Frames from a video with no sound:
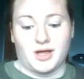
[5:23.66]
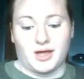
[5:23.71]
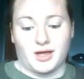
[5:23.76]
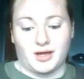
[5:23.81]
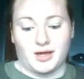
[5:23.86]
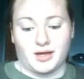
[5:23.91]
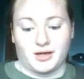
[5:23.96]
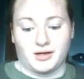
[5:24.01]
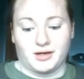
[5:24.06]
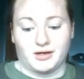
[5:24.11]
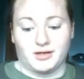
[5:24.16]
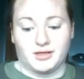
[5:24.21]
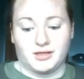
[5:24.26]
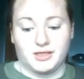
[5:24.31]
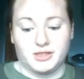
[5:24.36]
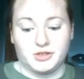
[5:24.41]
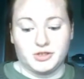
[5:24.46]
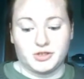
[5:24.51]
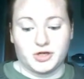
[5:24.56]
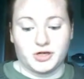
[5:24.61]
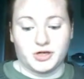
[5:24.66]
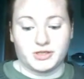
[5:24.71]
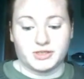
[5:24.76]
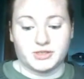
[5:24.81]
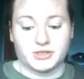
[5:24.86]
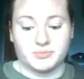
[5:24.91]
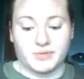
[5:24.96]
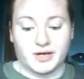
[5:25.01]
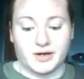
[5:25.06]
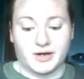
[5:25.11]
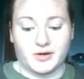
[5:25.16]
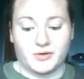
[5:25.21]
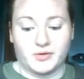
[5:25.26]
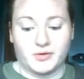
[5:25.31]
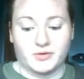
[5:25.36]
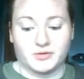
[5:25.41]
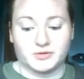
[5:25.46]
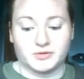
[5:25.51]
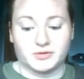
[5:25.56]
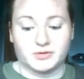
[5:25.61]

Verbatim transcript: And he talks about